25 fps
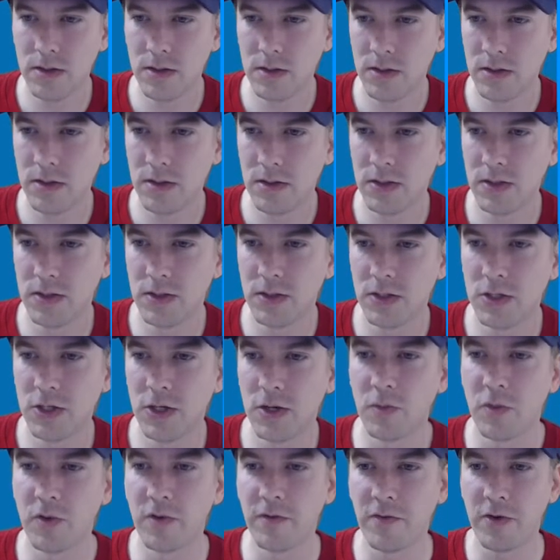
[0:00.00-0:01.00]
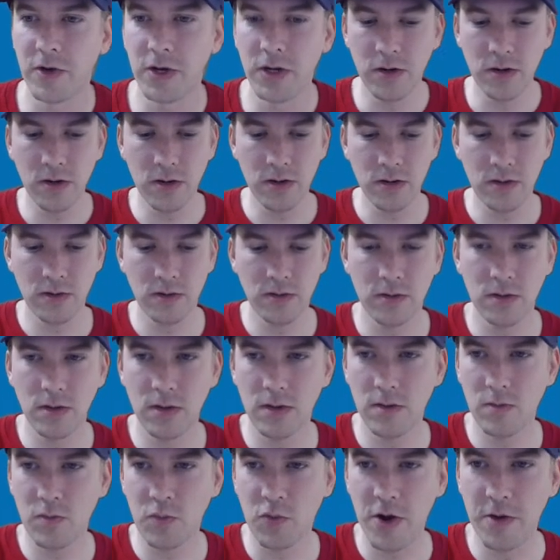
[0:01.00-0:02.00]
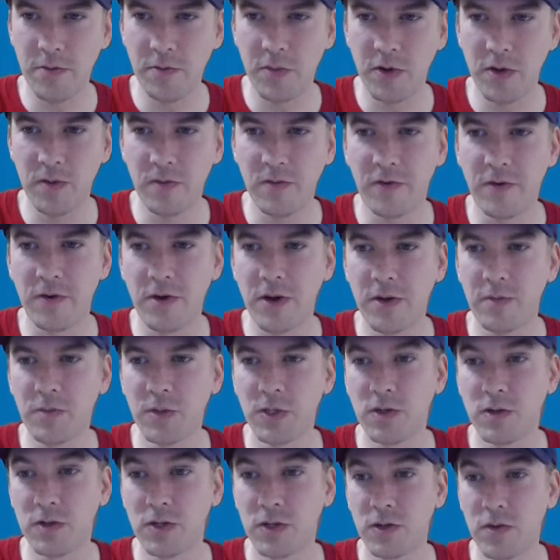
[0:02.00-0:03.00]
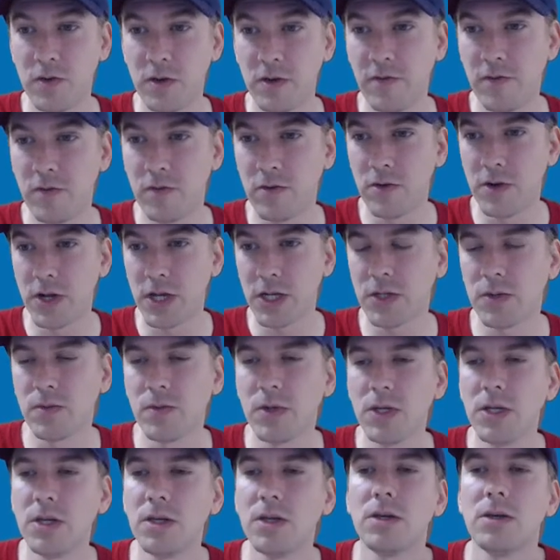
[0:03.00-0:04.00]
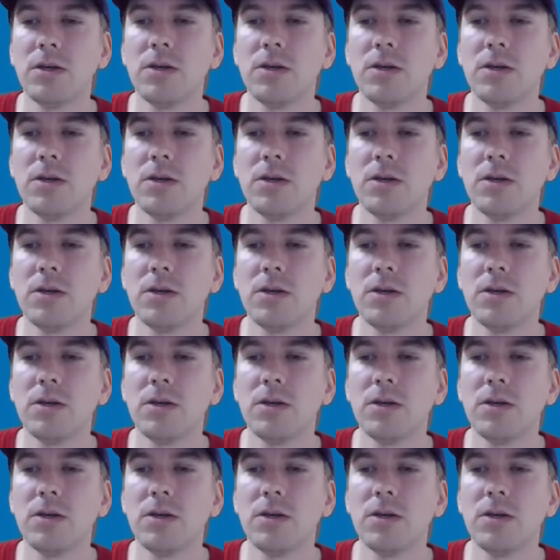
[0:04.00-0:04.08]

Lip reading: let's jump over here, prep up for episode 24 next week.